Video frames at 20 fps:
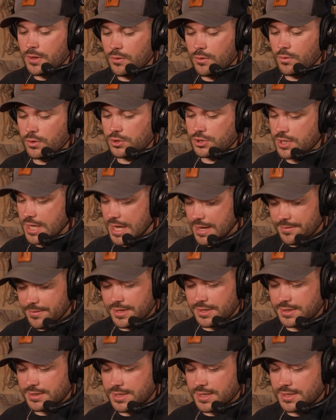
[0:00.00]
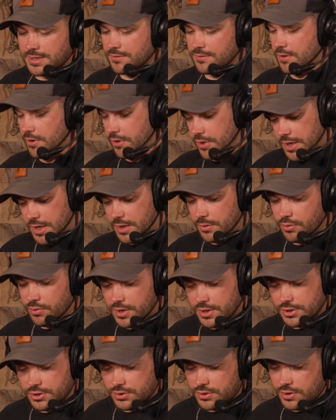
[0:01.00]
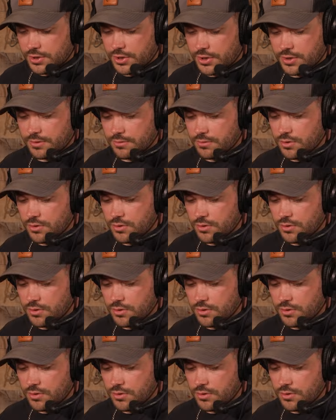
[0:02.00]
which that makes sense and they're getting pressure and they're the going to move